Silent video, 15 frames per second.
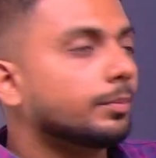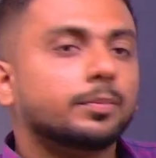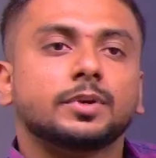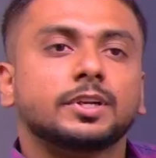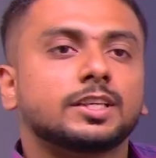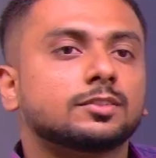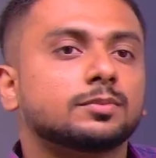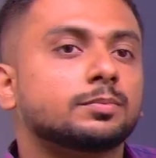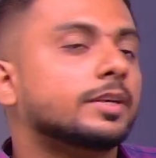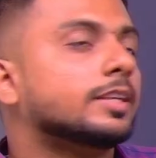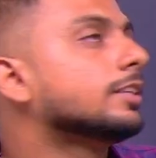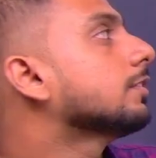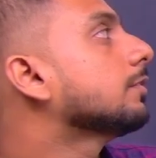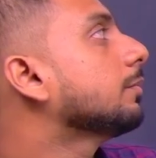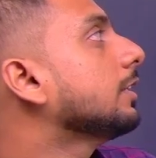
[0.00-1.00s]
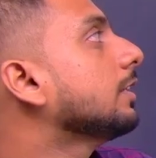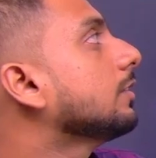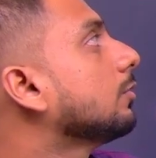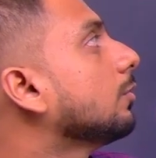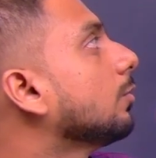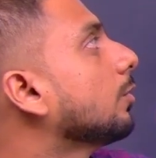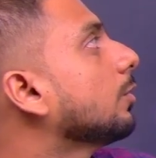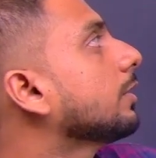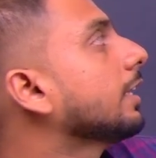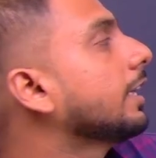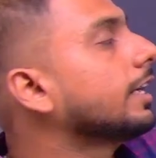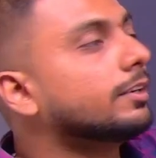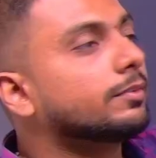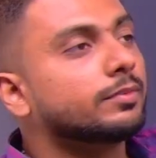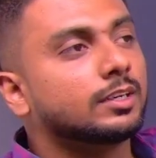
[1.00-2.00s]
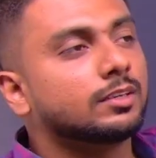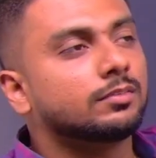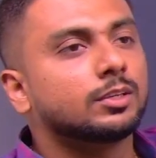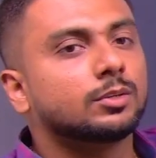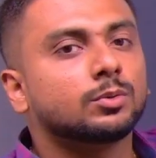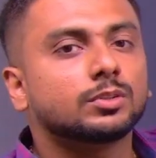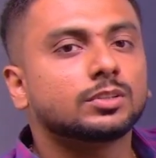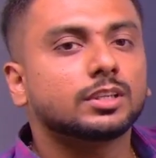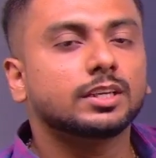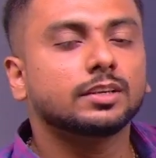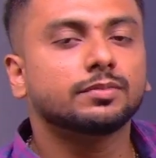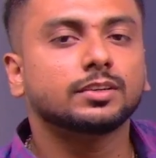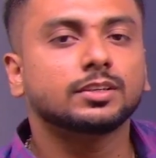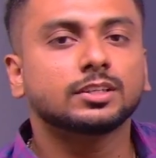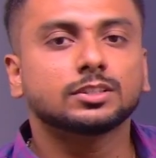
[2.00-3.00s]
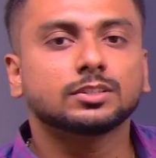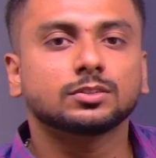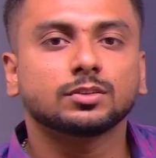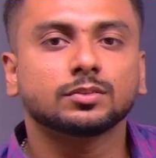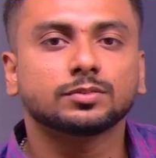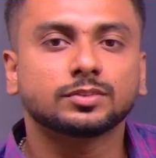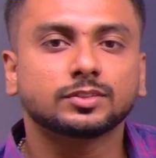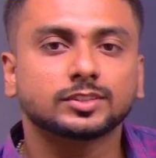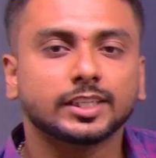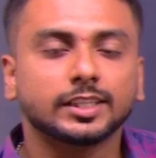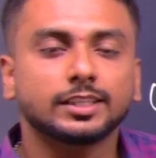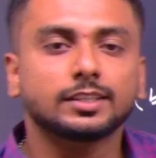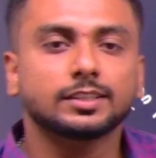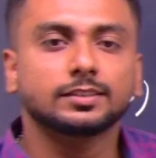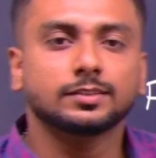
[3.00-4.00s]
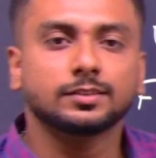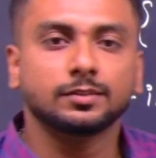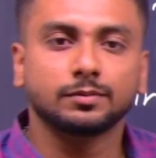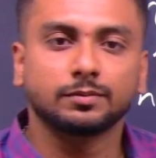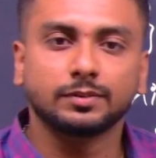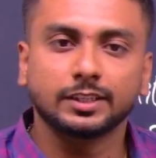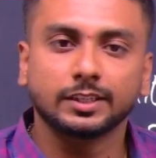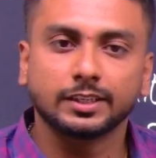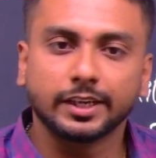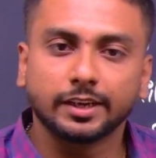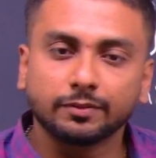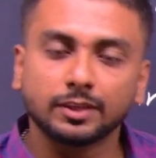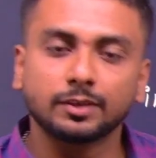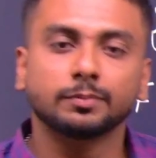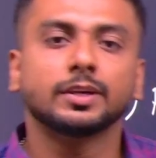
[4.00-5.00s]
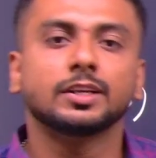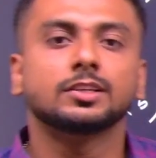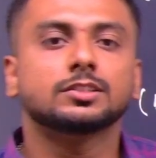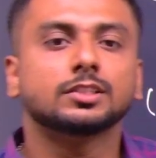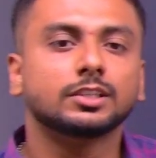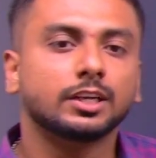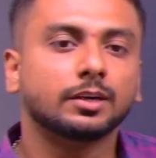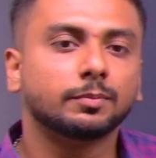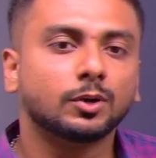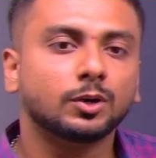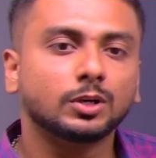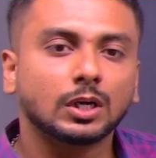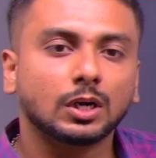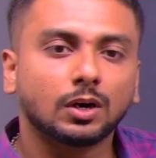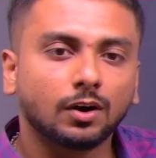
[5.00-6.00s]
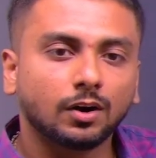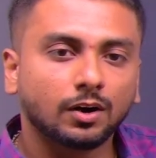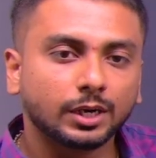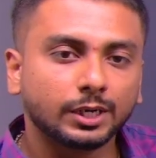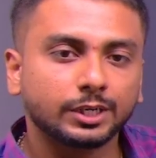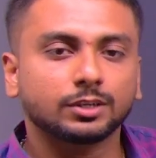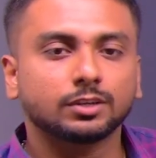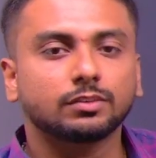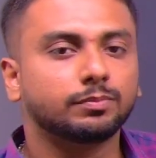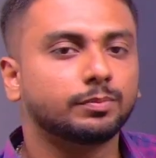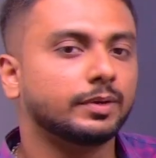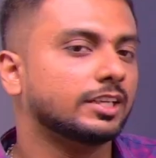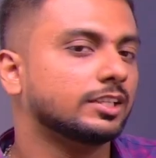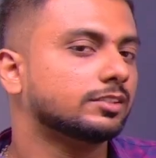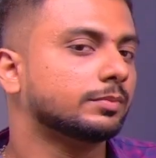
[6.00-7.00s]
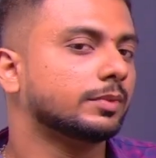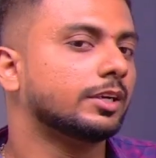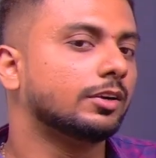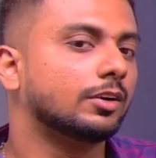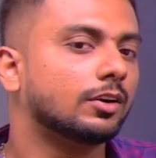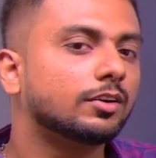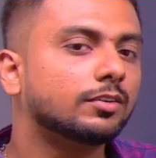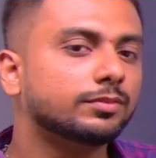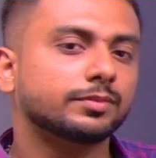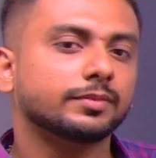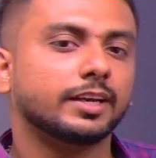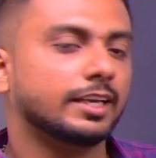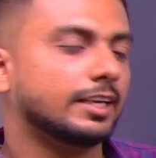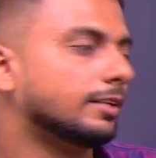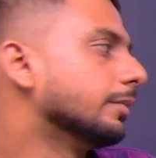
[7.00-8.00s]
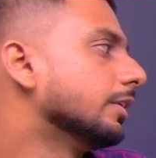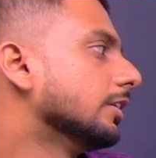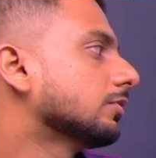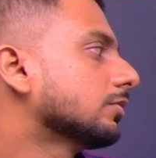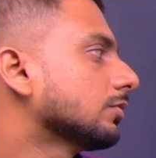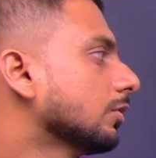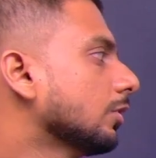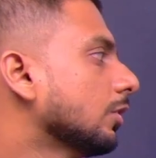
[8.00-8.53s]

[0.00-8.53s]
Please note that when we wrote the definition of set, we never mentioned about order of placement of elements.